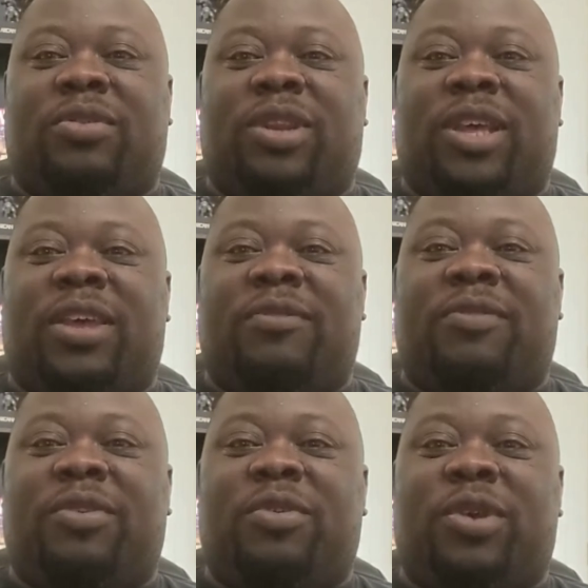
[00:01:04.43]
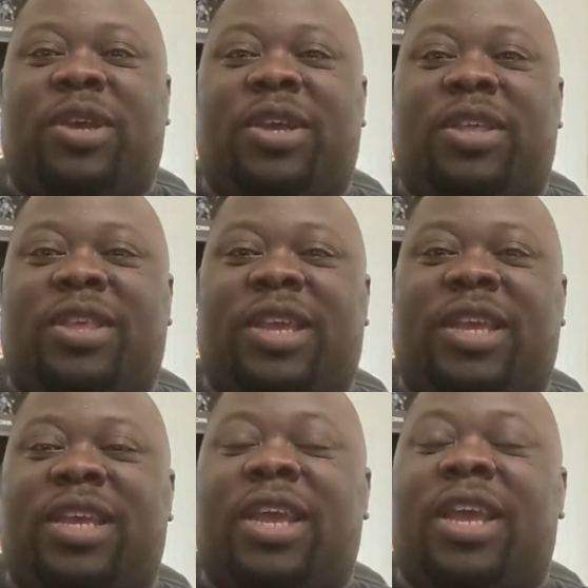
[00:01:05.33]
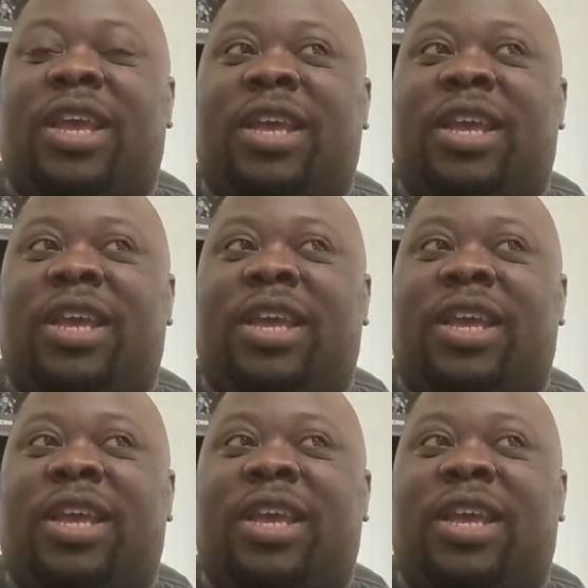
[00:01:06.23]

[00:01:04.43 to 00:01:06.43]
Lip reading: Liv, who is a